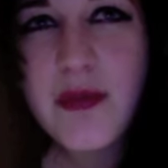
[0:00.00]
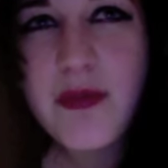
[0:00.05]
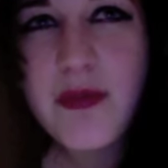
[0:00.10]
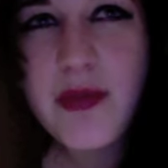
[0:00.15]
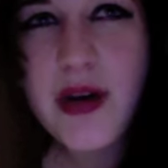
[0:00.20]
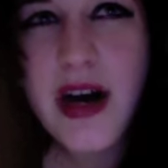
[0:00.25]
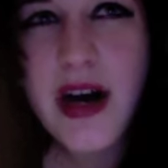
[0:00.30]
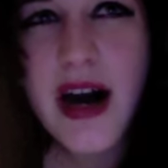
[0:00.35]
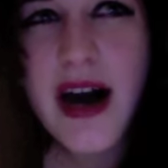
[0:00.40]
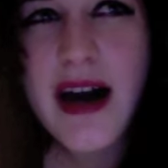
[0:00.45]

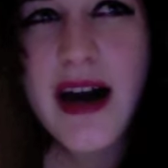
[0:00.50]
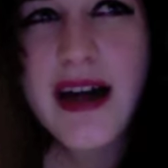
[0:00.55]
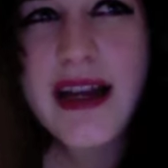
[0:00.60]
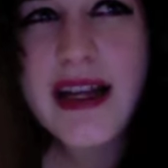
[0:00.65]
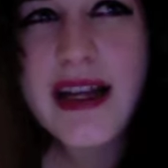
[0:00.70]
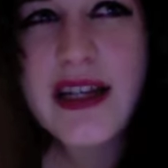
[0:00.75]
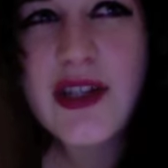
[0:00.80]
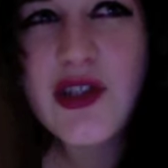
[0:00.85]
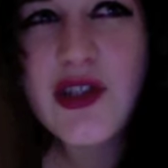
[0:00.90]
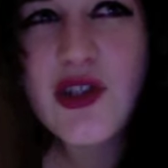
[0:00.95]
but I
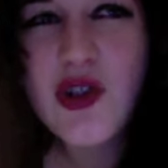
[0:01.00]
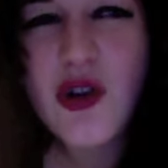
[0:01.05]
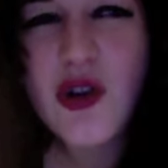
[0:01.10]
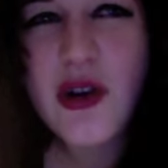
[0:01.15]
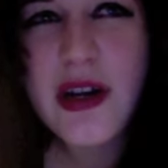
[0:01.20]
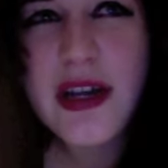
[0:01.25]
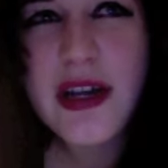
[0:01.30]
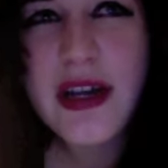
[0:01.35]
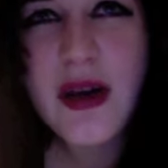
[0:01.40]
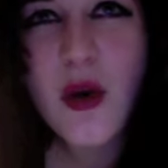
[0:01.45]

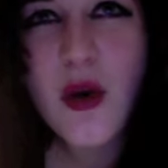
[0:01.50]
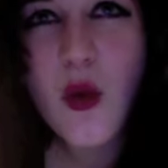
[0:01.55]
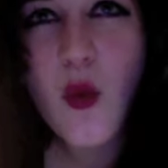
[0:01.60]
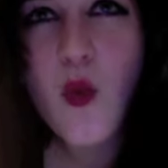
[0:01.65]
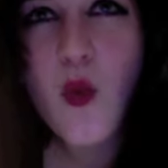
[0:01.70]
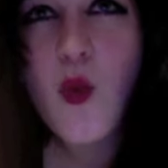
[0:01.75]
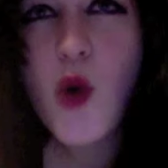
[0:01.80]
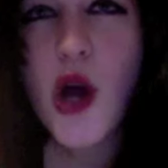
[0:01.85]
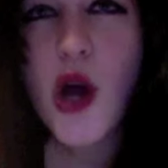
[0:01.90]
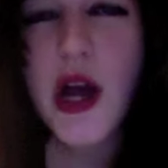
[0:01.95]
enjoy
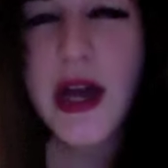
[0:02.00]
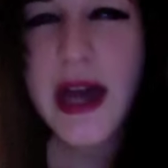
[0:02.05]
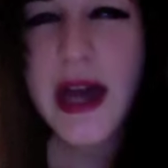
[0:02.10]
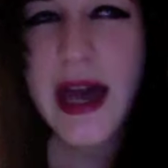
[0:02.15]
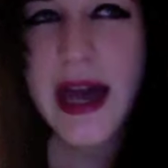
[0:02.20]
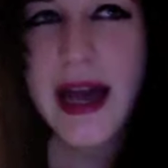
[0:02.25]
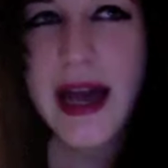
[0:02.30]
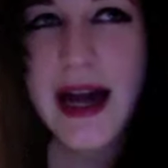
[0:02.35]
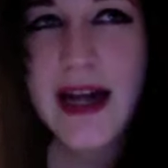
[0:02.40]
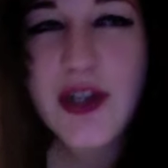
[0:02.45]

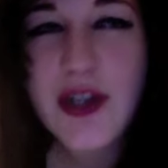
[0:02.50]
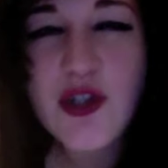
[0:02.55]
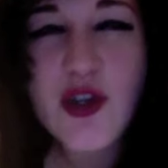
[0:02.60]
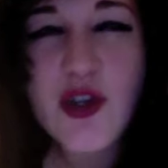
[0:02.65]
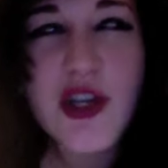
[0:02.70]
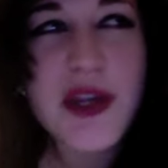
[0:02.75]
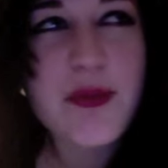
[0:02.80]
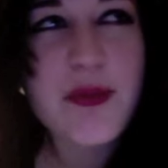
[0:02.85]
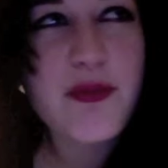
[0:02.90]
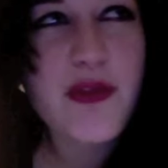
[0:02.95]
working. I
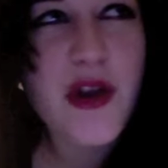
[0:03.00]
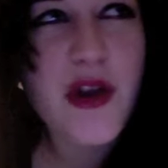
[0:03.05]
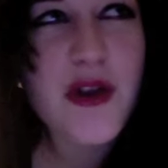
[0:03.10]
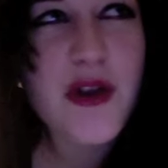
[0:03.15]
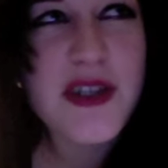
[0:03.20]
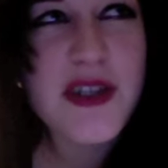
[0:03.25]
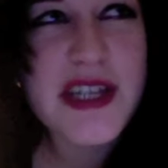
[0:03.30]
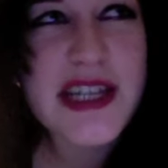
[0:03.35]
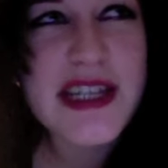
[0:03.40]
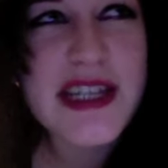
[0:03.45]
enjoy the
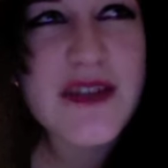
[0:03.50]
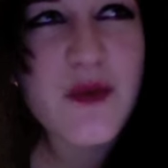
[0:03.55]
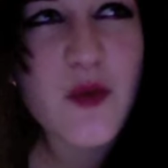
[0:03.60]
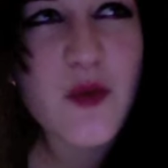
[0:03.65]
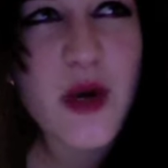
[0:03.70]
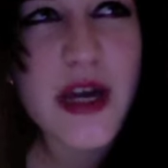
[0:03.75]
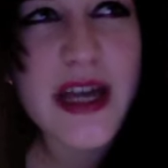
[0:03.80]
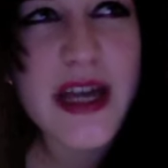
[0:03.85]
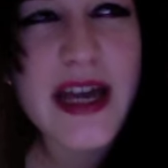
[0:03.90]
process of working.